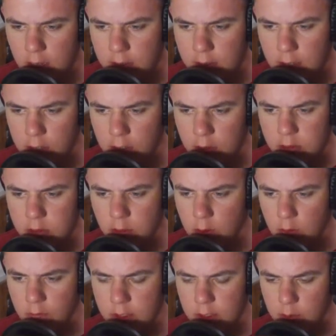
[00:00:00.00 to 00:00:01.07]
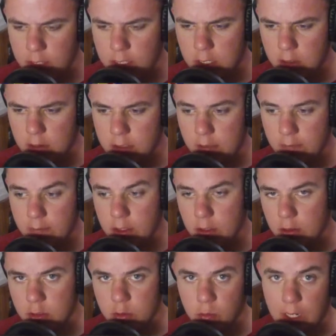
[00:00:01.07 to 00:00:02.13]
that goes over the windows, even though
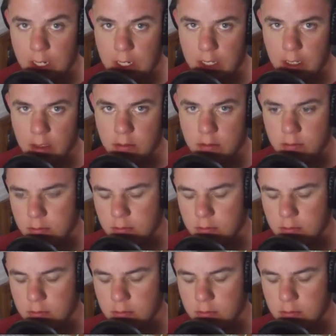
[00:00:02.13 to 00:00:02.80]
it's raining.